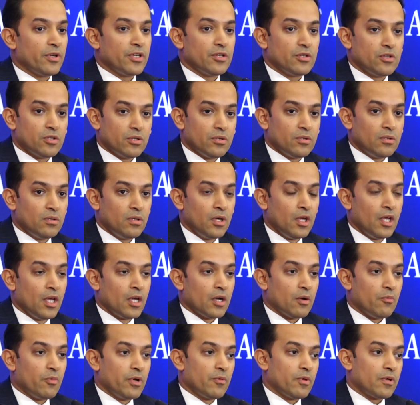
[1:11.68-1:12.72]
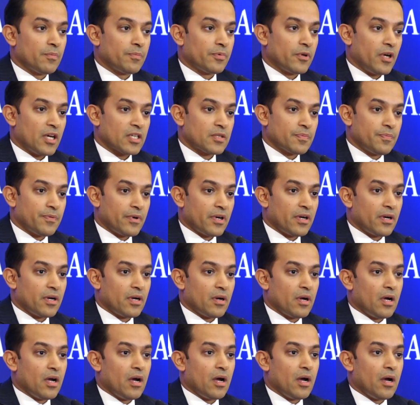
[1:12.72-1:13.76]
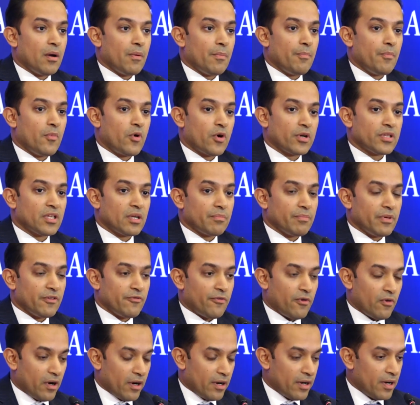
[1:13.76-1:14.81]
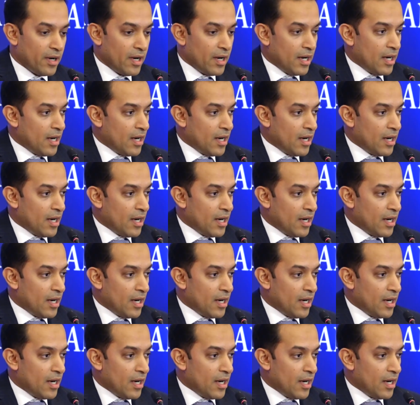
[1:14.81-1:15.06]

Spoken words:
when we do, we will prosper more than before.